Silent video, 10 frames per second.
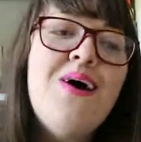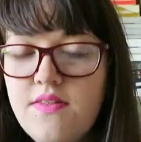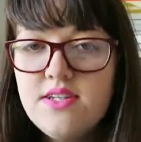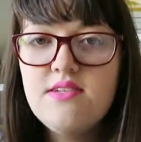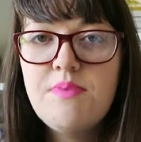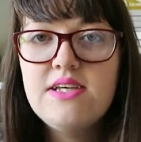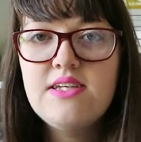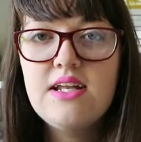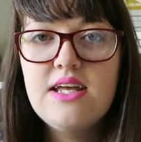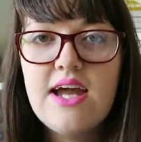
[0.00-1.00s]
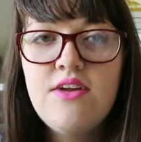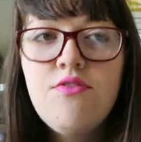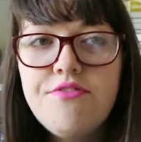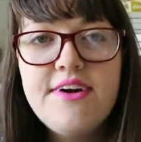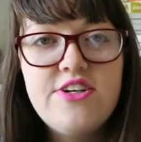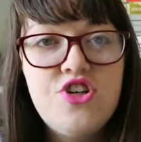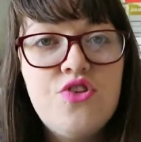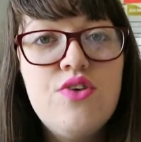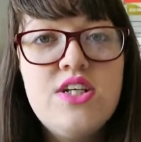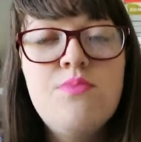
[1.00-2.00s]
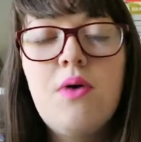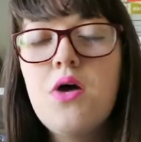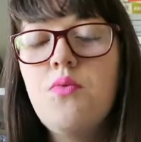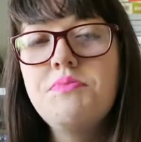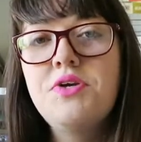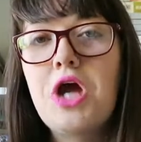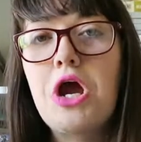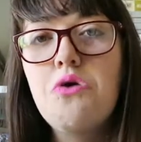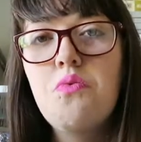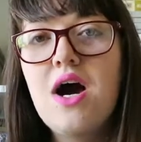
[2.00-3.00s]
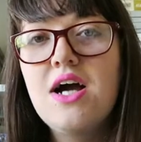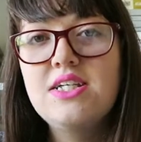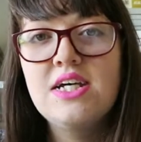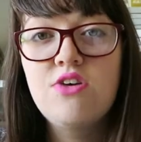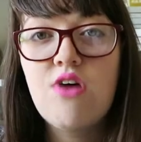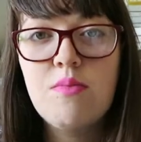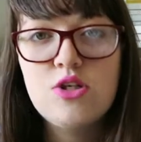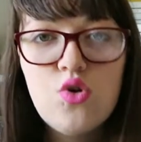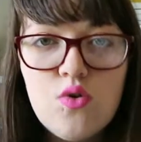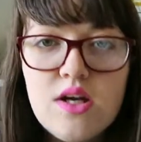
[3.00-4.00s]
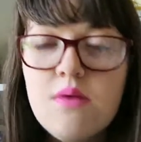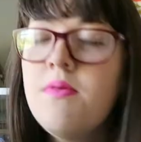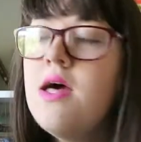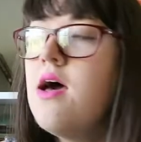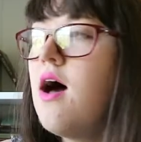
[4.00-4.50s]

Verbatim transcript: This is basically a non-fiction written by a woman who worked in a crematorium,